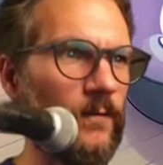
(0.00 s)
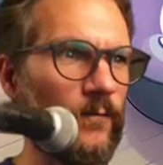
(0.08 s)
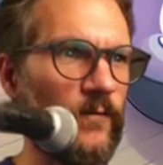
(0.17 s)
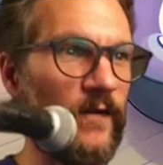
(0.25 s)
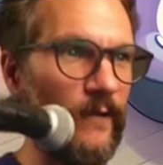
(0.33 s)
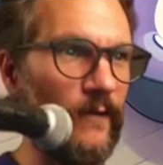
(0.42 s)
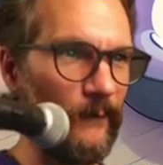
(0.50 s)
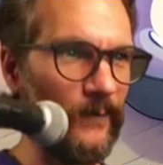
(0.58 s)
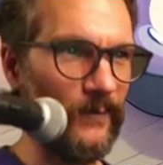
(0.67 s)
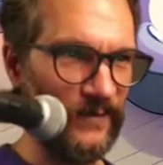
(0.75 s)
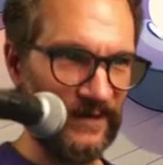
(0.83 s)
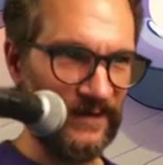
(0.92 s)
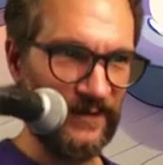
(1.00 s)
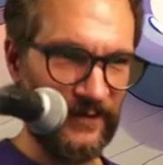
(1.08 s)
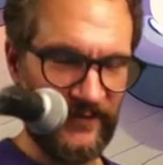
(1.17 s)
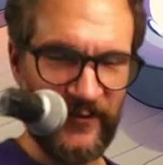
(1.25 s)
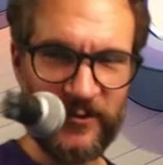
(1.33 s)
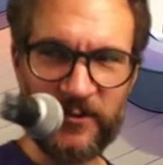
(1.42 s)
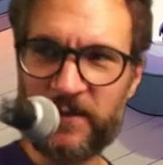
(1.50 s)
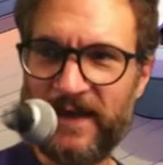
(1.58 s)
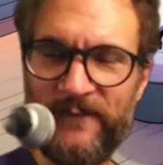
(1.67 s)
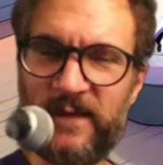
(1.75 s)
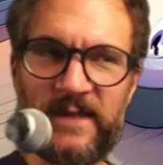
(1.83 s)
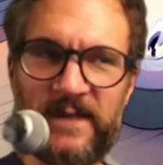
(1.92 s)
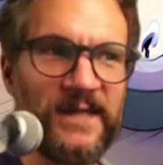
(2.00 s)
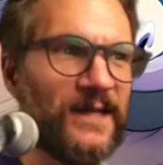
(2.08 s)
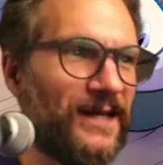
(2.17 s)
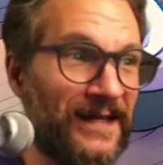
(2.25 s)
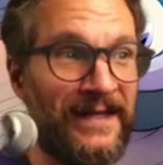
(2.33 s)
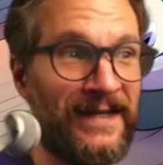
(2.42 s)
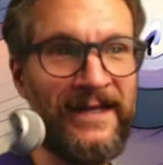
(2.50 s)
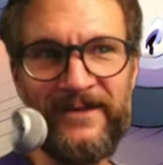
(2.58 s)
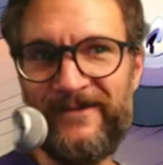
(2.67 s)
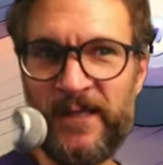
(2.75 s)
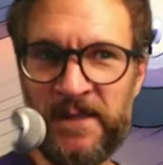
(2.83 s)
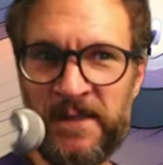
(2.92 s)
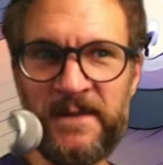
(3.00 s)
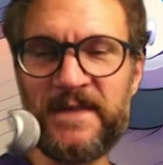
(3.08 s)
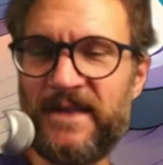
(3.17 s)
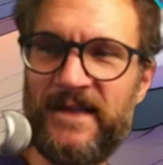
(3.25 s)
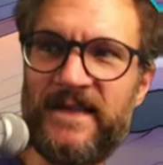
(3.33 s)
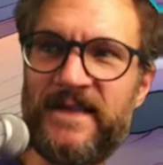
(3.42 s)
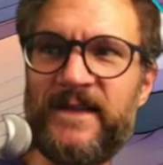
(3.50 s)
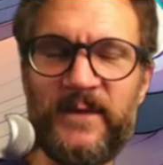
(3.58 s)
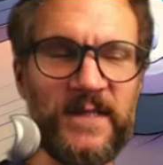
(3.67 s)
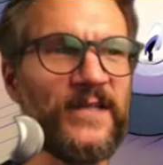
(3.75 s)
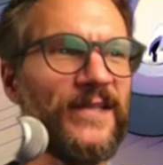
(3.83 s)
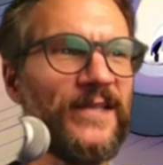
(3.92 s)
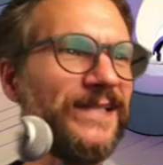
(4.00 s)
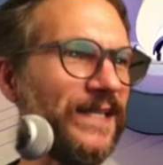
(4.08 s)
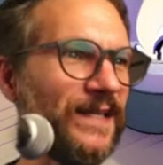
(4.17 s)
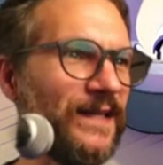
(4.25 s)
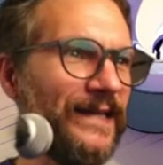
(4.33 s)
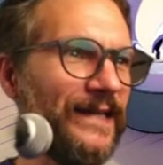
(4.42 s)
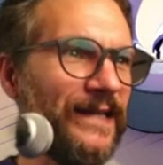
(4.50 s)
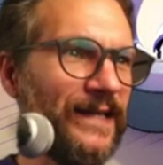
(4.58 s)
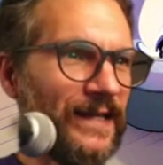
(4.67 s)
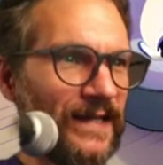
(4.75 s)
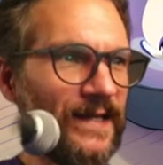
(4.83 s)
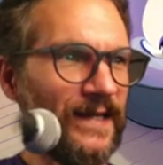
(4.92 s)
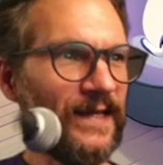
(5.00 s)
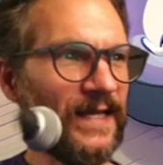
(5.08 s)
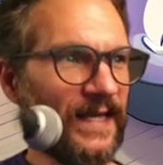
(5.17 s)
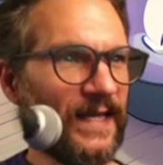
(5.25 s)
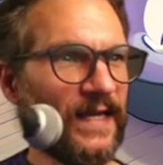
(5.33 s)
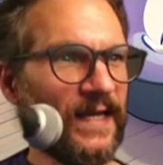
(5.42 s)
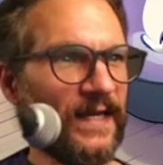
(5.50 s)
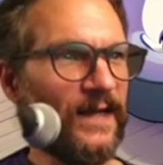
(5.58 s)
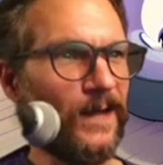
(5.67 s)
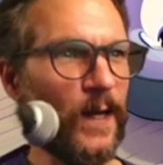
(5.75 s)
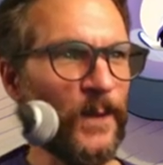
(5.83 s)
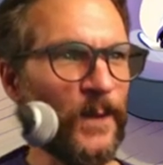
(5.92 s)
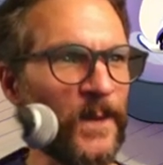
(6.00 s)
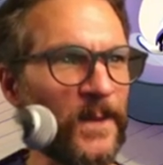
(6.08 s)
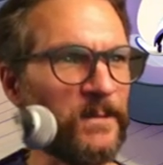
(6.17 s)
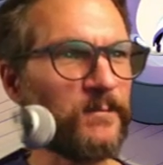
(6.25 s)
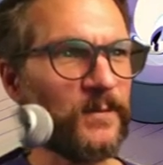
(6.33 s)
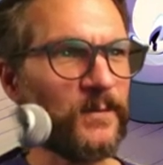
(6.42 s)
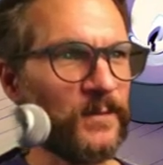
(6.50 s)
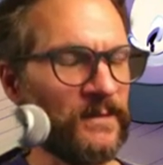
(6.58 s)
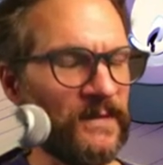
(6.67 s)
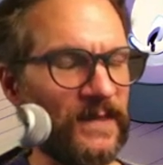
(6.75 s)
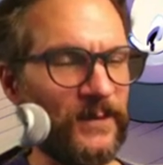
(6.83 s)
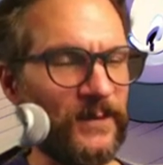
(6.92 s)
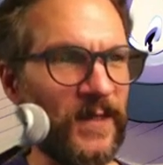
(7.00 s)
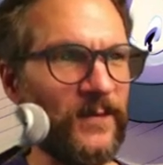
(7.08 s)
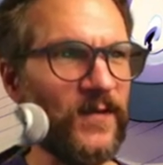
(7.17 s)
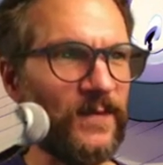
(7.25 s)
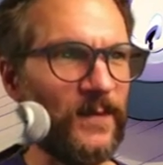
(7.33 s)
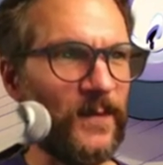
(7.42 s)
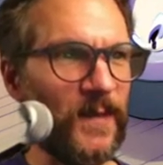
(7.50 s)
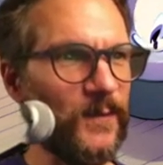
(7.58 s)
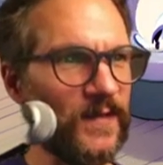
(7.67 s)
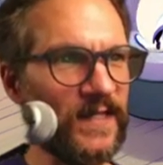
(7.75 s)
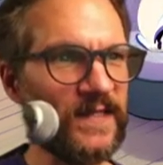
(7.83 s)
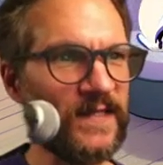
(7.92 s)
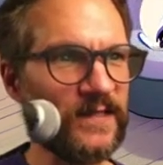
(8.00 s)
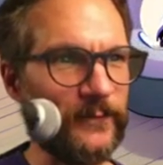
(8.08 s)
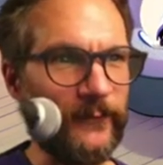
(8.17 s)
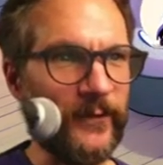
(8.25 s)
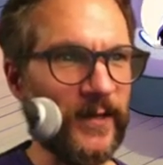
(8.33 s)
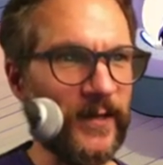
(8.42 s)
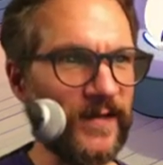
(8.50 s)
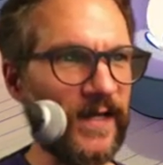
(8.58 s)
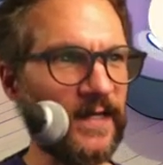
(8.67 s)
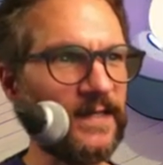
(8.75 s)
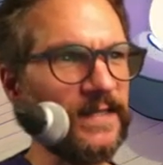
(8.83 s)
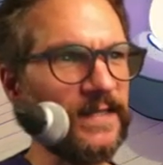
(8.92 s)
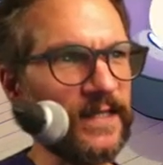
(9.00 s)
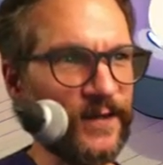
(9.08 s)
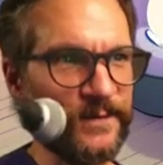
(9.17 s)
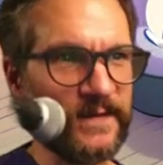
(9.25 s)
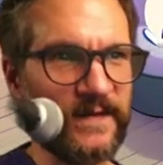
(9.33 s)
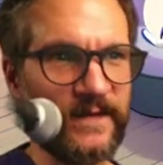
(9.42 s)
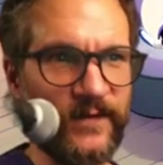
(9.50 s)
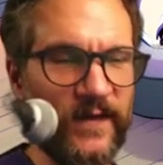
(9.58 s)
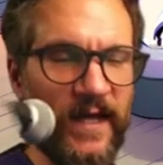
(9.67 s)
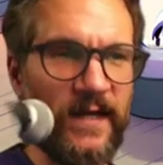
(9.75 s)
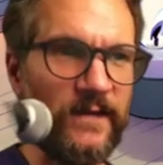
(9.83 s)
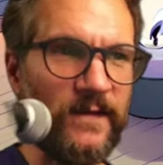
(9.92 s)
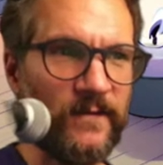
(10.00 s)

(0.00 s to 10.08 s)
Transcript: from your vocal damage, why don't you study some agility? Um, maybe maybe this is where the idea comes that